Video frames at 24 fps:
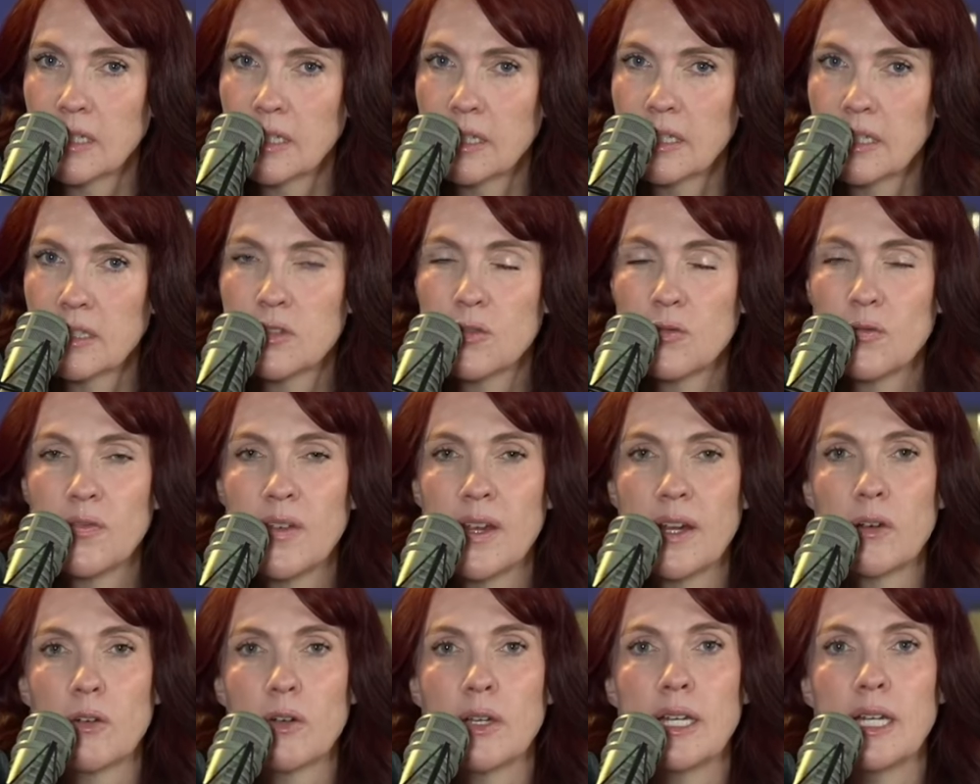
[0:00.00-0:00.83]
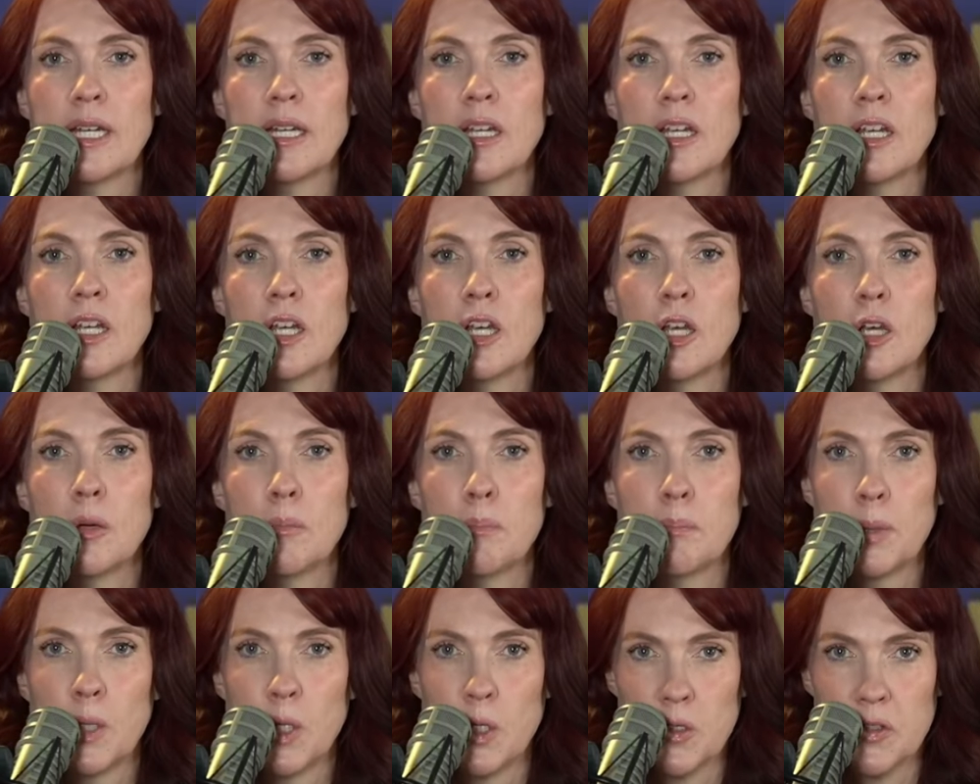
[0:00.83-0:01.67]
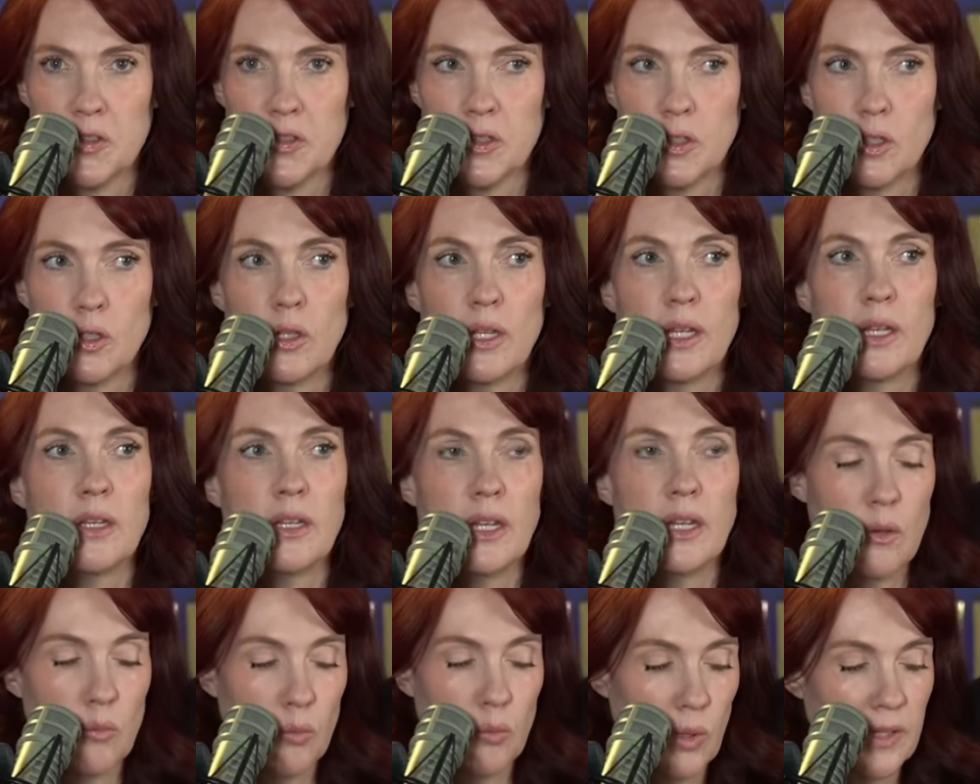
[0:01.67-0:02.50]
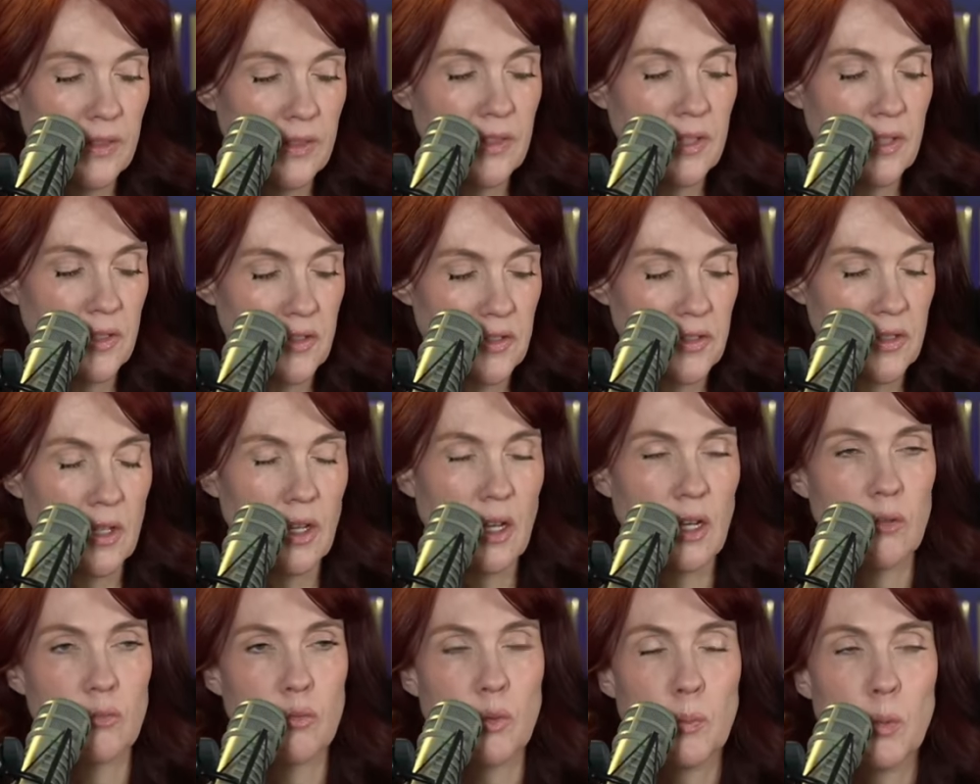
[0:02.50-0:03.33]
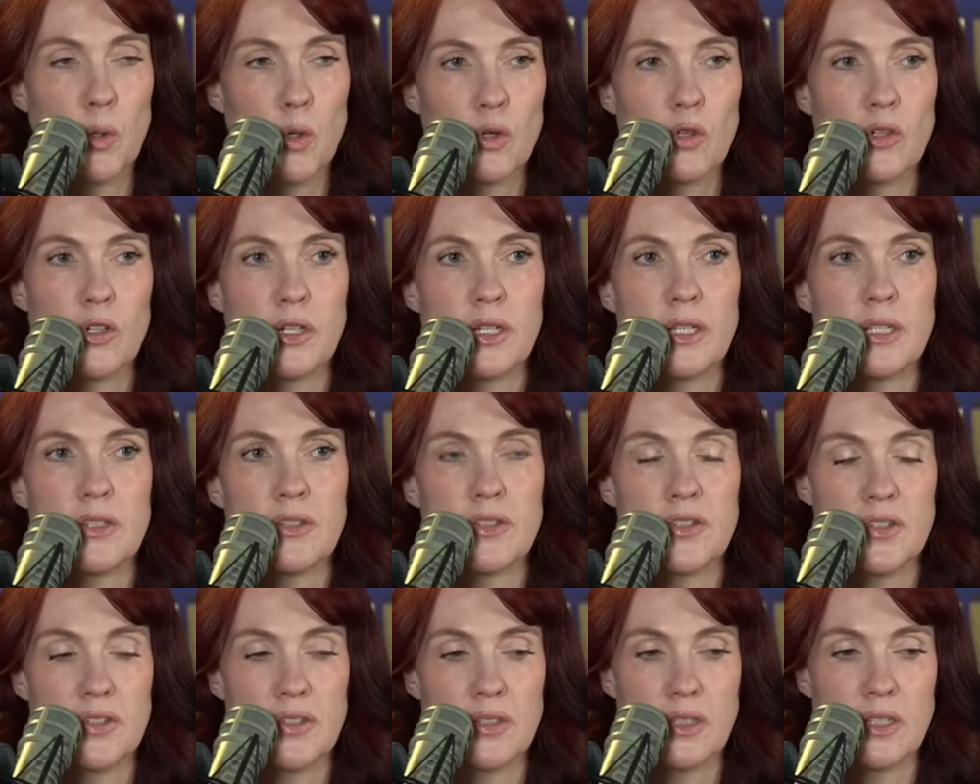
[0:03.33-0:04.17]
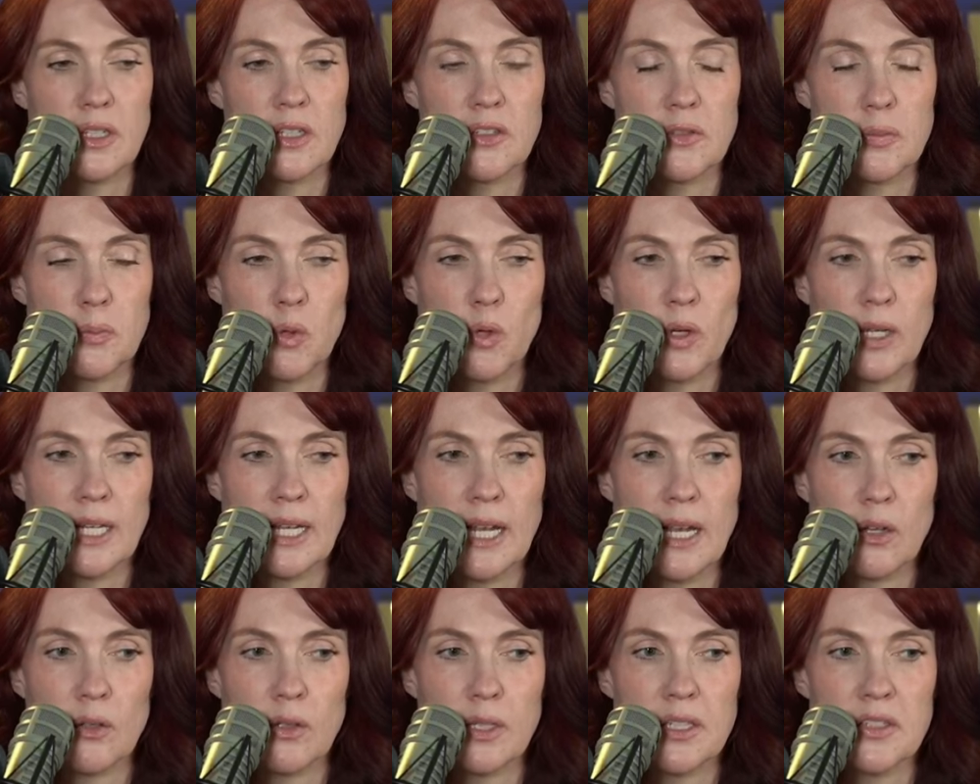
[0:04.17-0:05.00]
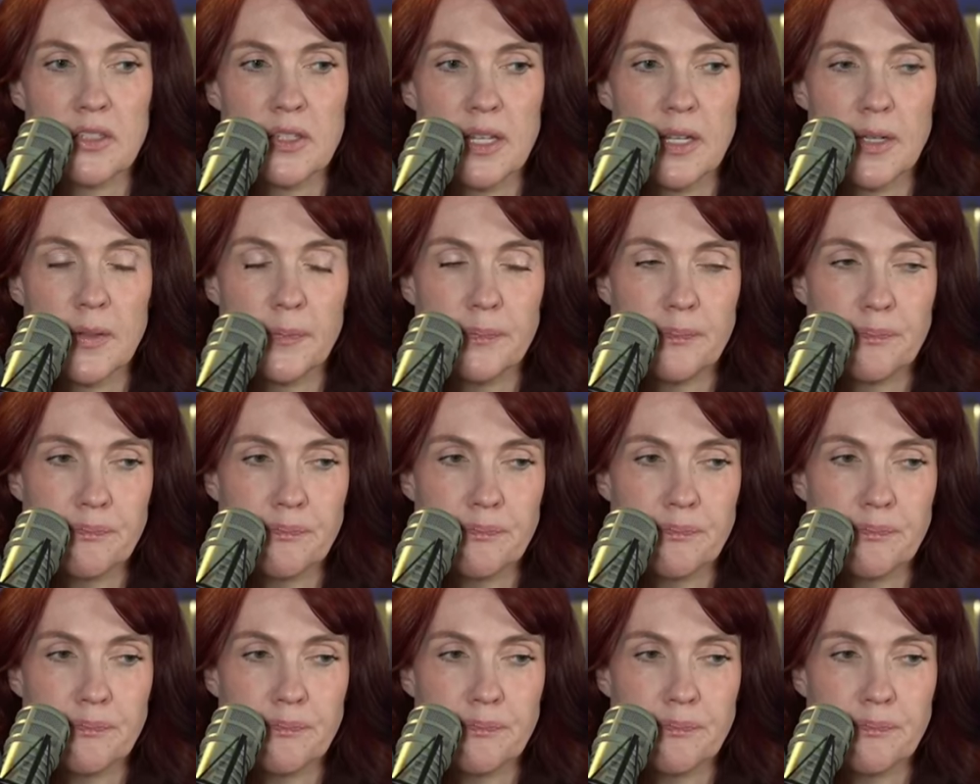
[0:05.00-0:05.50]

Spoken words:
It's very personal. And what this reporter is pointing out is that